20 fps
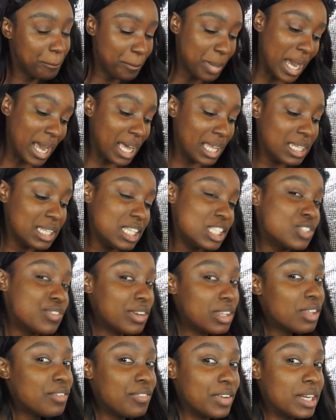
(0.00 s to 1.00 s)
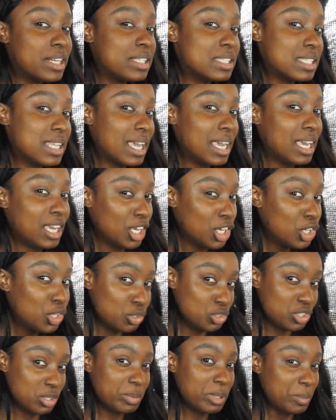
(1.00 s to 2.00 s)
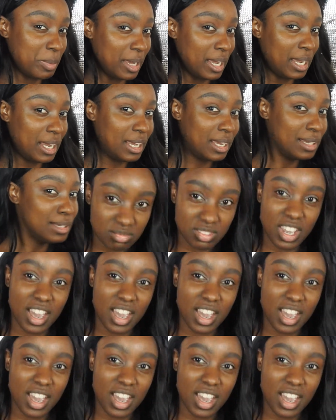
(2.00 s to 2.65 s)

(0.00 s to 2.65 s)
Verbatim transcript: but at least for the first date, you should be paying.